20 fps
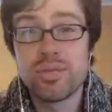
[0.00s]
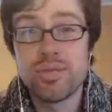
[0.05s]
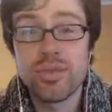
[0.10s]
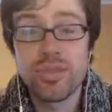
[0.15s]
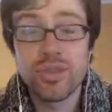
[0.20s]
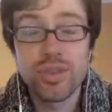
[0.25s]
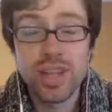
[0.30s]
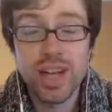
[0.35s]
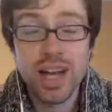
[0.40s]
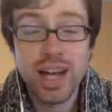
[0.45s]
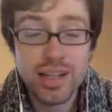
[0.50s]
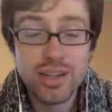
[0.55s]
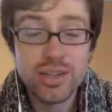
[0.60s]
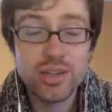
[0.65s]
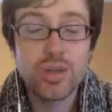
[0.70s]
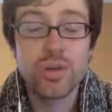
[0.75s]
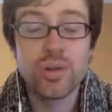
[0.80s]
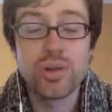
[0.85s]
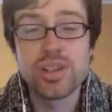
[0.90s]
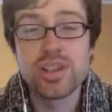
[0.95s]
for the
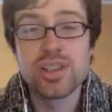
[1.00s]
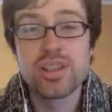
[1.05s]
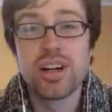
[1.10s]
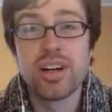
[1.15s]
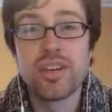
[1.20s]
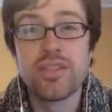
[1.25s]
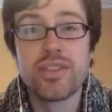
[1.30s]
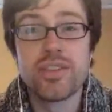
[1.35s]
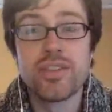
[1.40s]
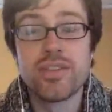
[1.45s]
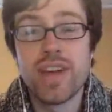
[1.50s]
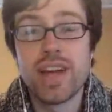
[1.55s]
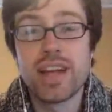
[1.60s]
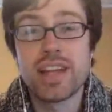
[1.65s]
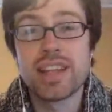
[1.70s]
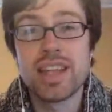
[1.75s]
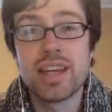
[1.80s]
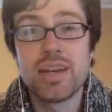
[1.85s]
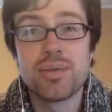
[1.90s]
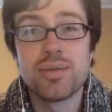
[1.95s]
on-the-court stuff, the
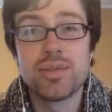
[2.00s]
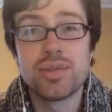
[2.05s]
fact that,